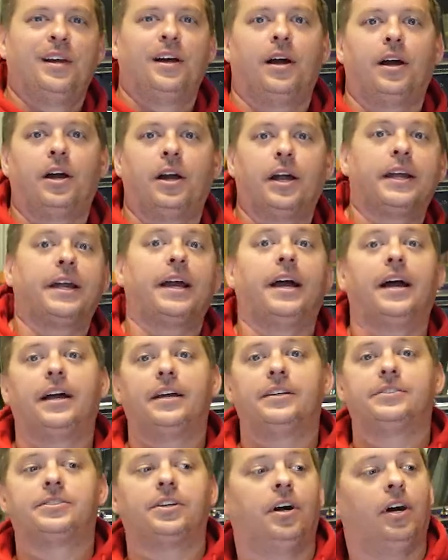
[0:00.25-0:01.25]
All right,
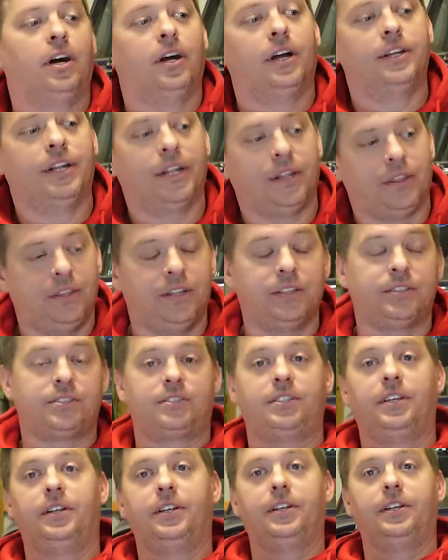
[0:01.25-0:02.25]
guys, on
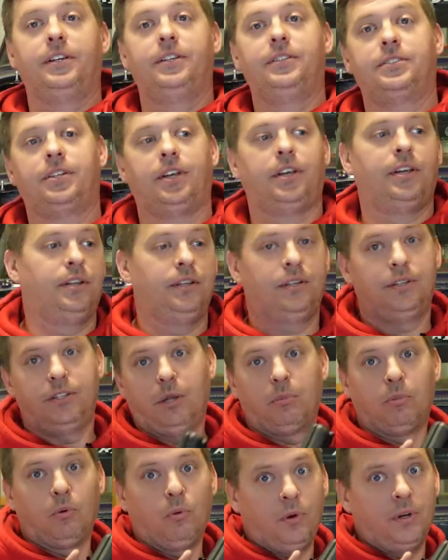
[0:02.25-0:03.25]
this series,
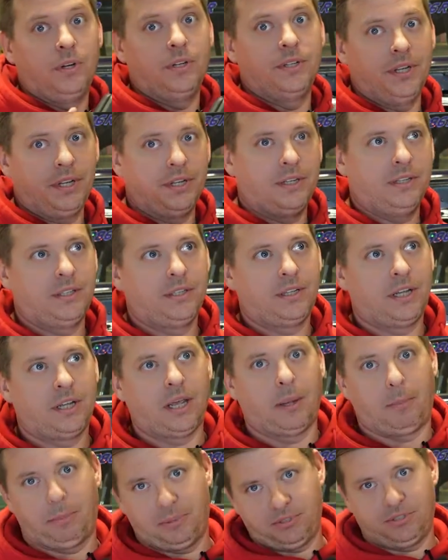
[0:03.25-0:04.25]
number 1
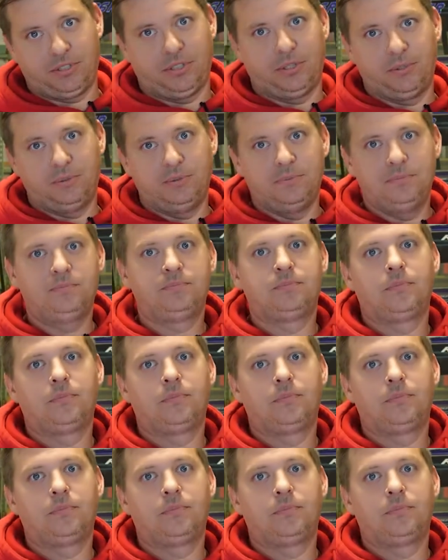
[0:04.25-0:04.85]
episode,